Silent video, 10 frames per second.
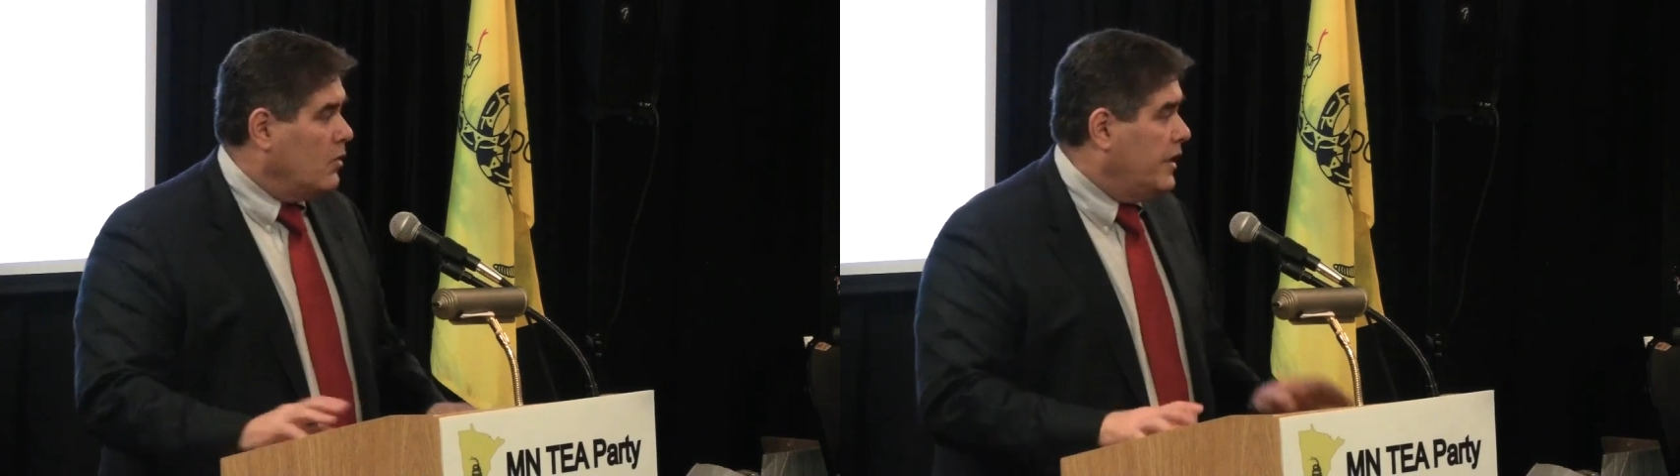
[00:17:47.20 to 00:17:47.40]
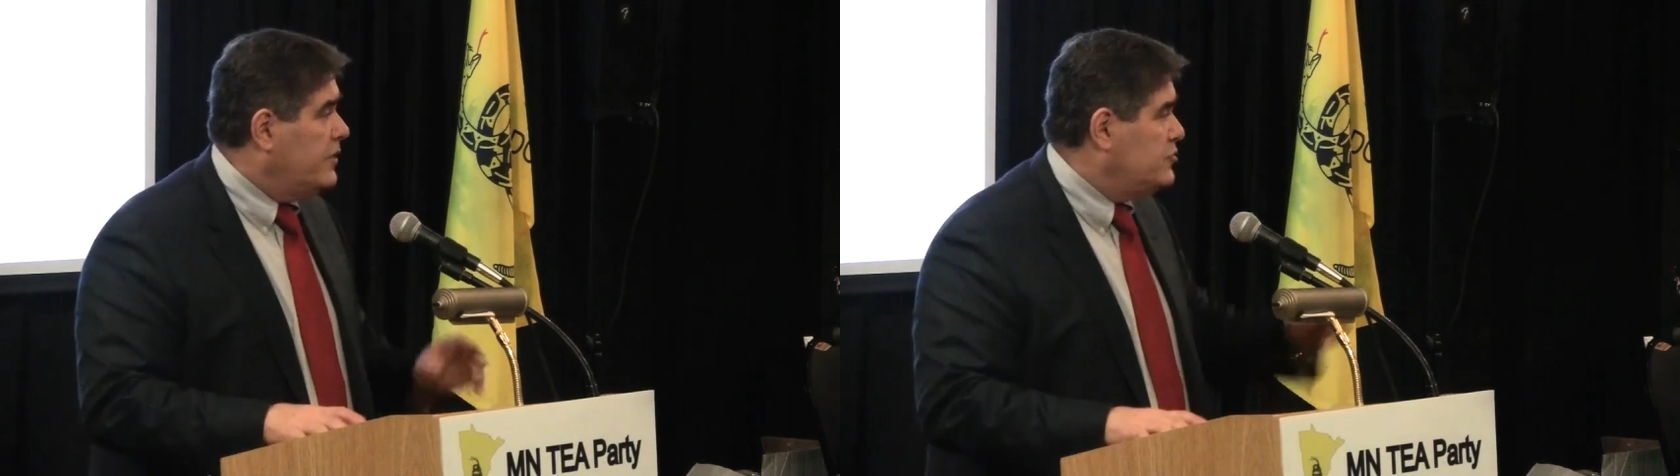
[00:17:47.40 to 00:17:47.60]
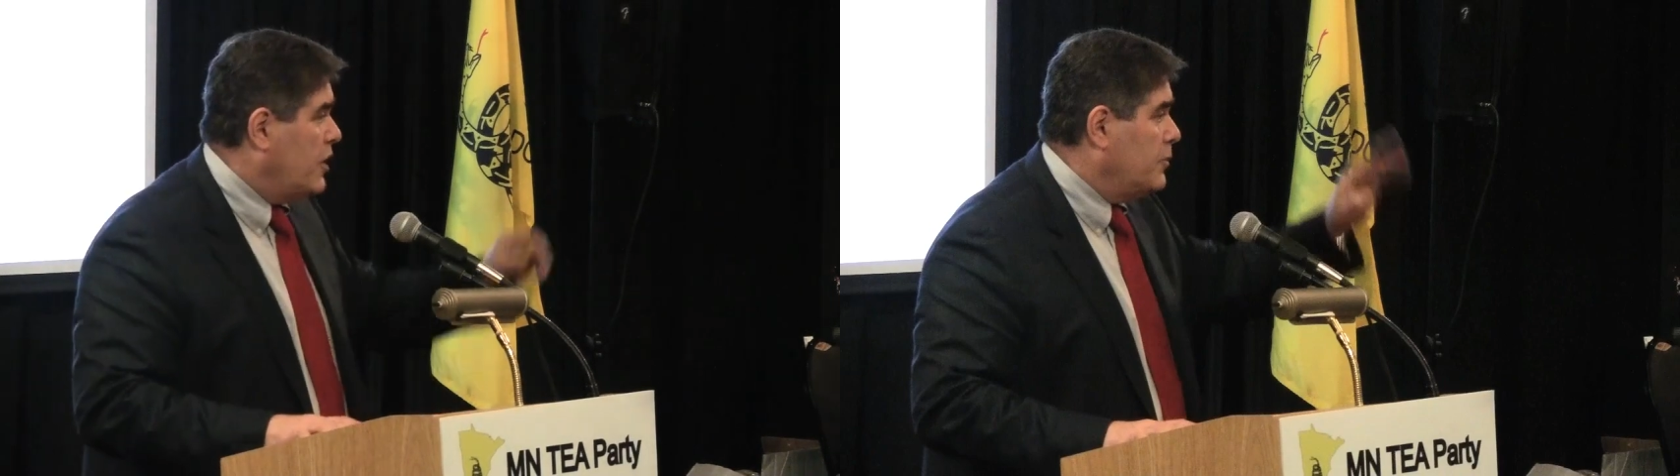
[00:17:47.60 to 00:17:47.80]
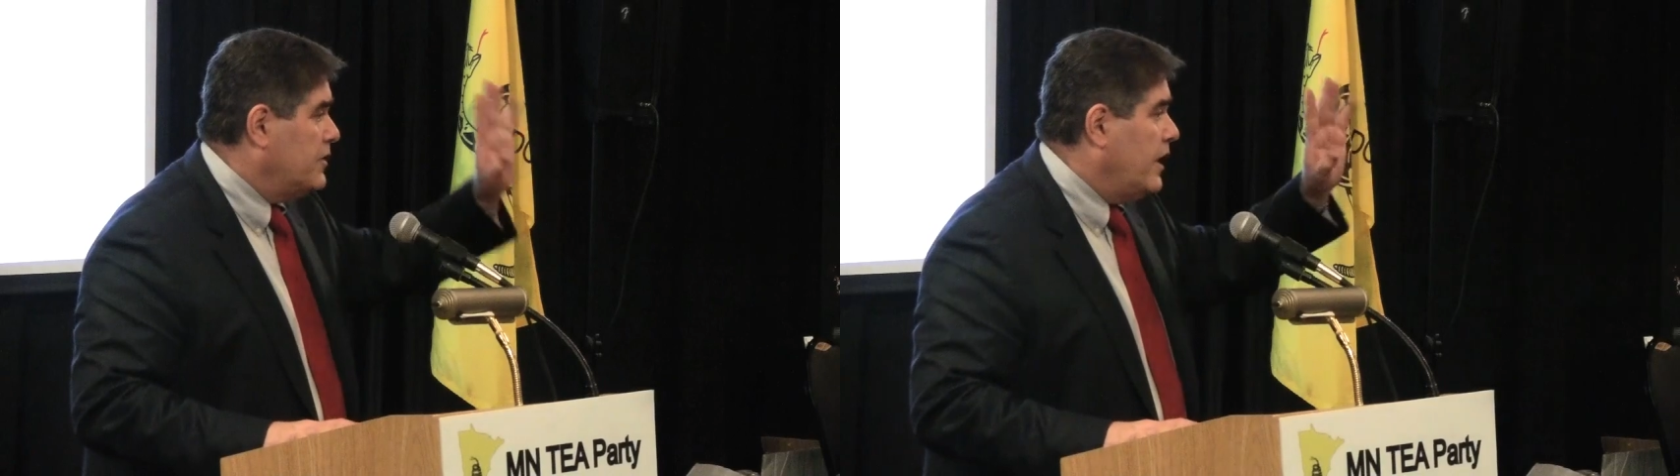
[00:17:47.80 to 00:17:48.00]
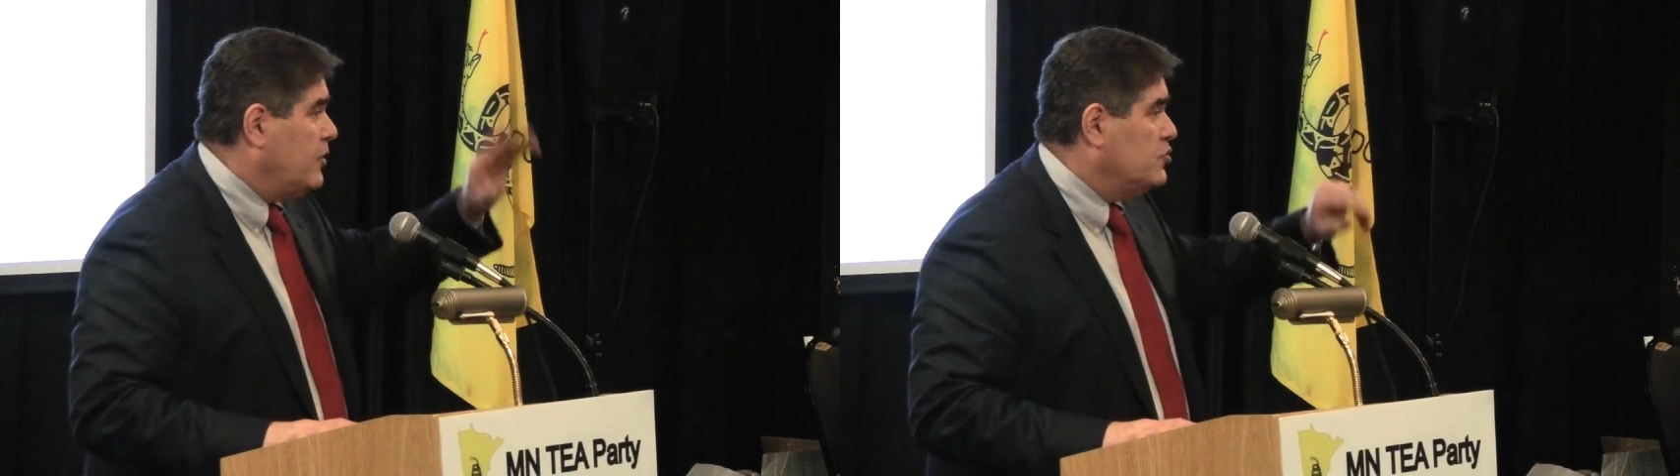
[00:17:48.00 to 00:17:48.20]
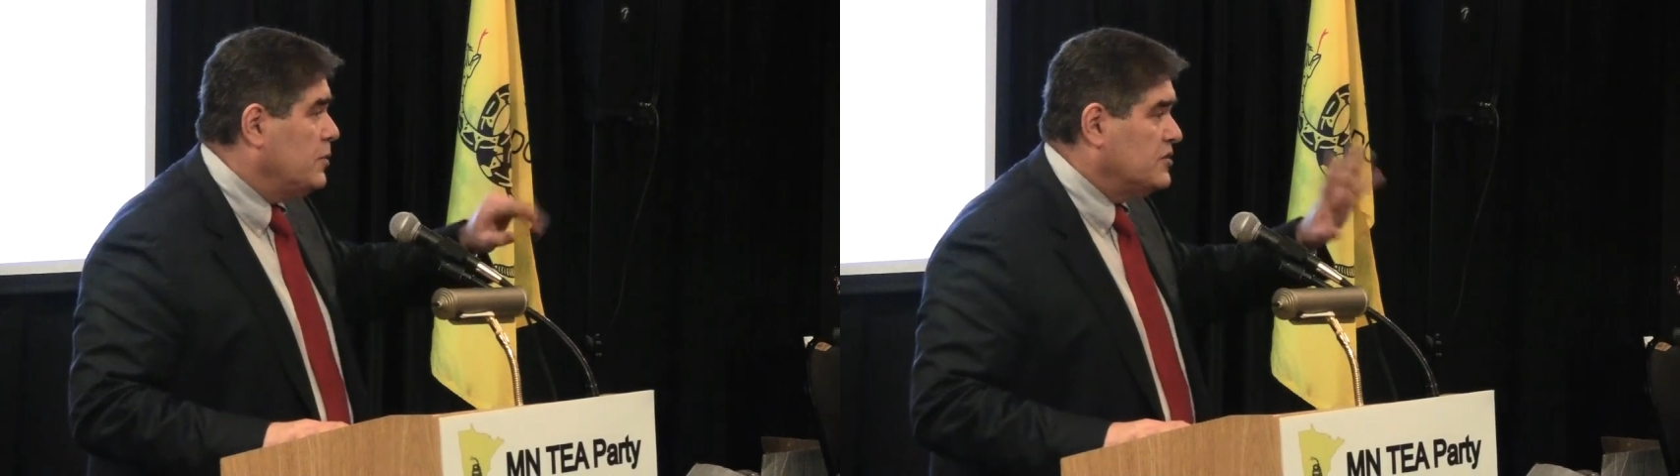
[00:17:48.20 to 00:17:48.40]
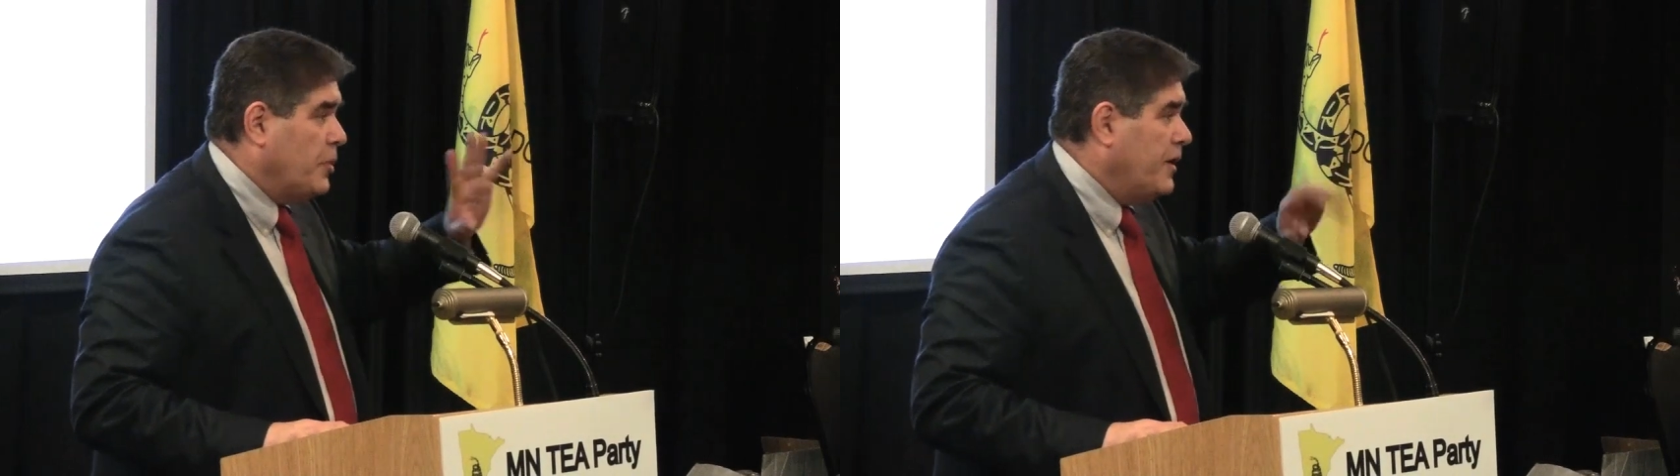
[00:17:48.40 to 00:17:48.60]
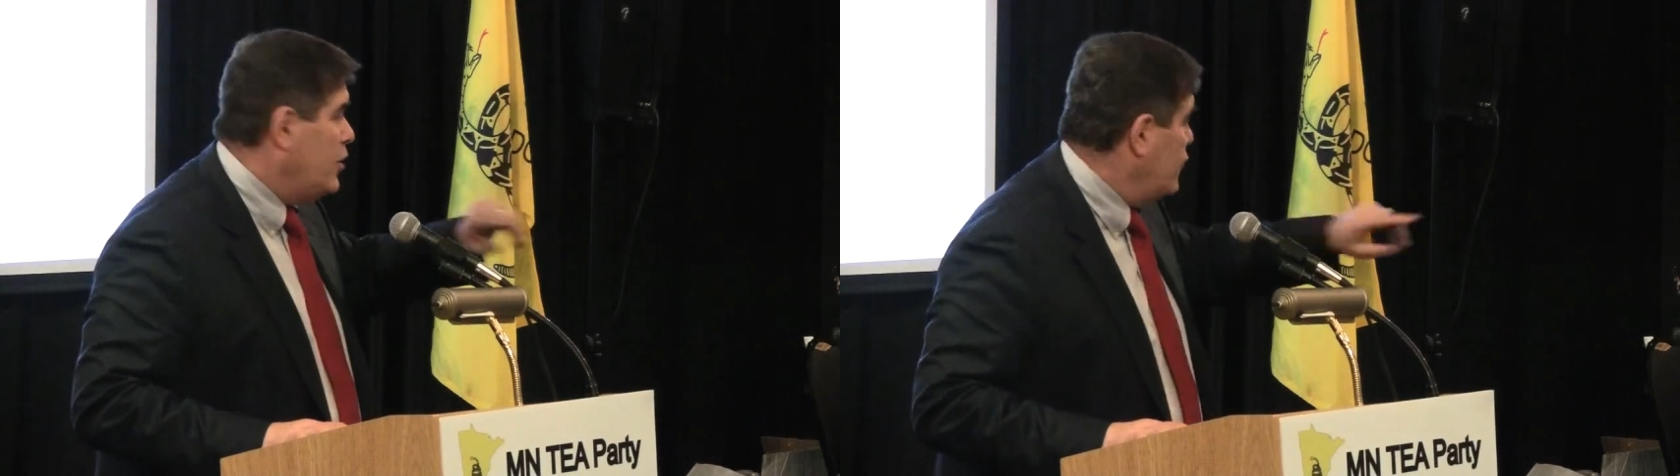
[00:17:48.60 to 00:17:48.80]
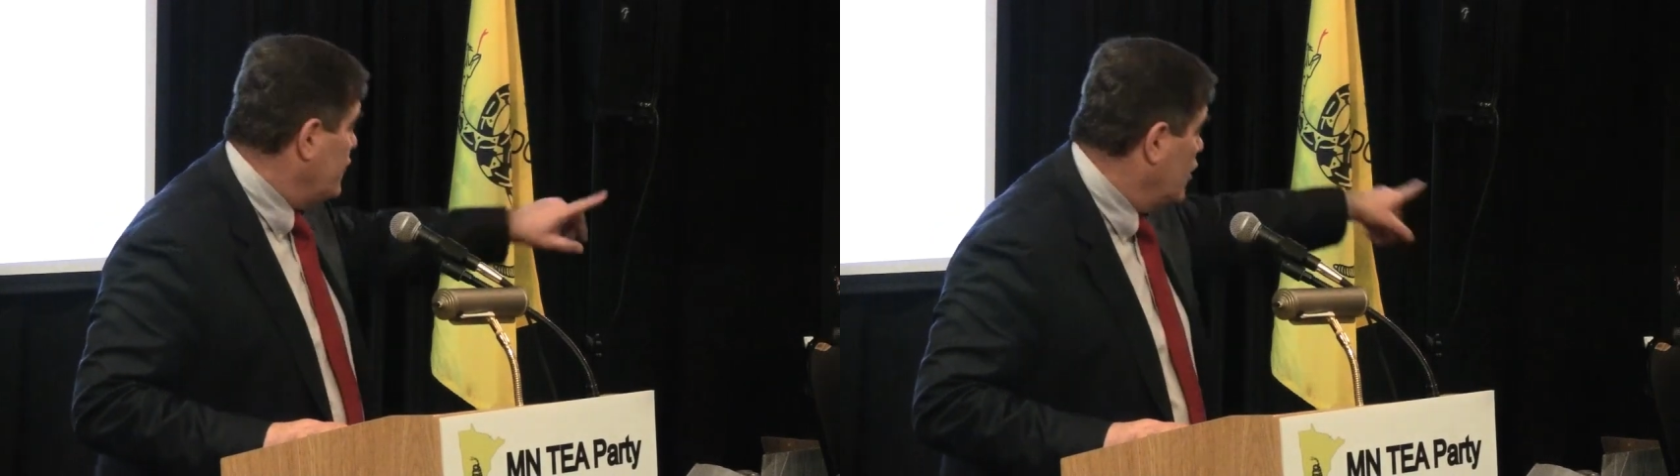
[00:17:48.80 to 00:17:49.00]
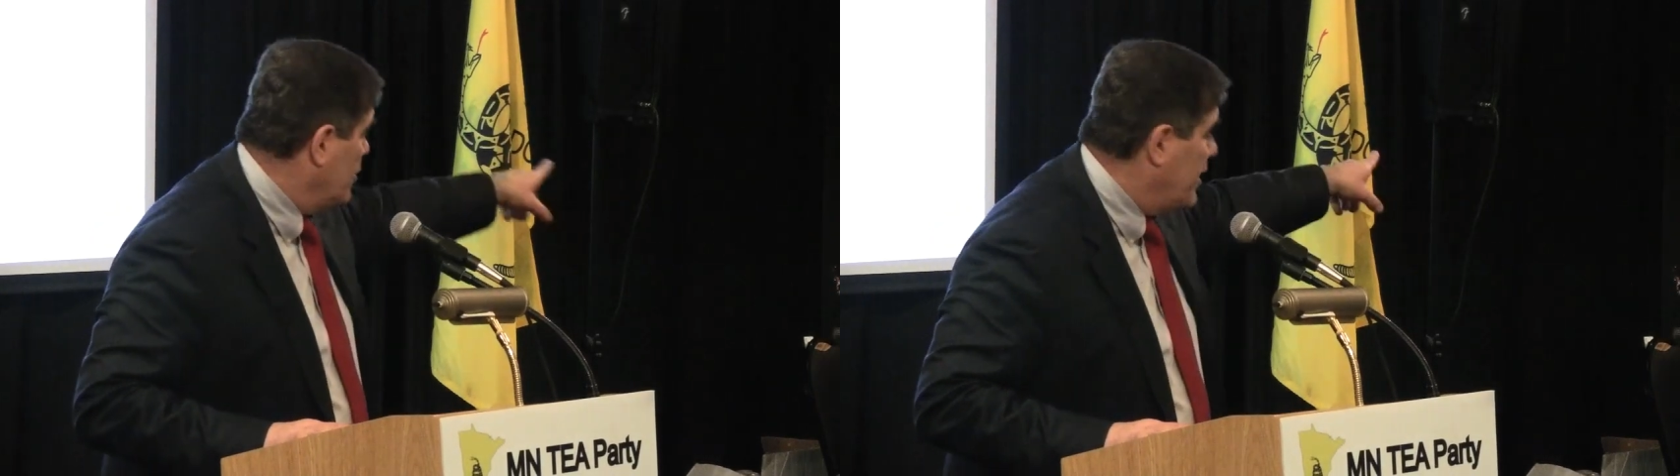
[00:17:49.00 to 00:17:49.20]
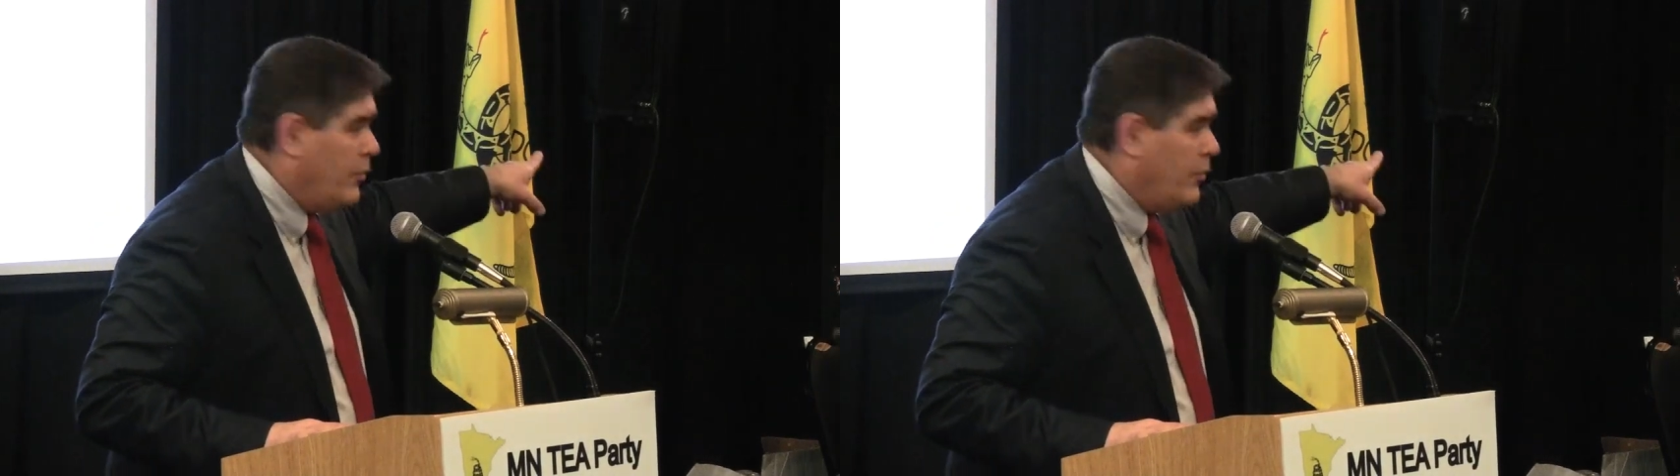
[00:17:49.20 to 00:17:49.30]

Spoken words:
Ladies and gentlemen, thank you so much. I'll be here tomorrow.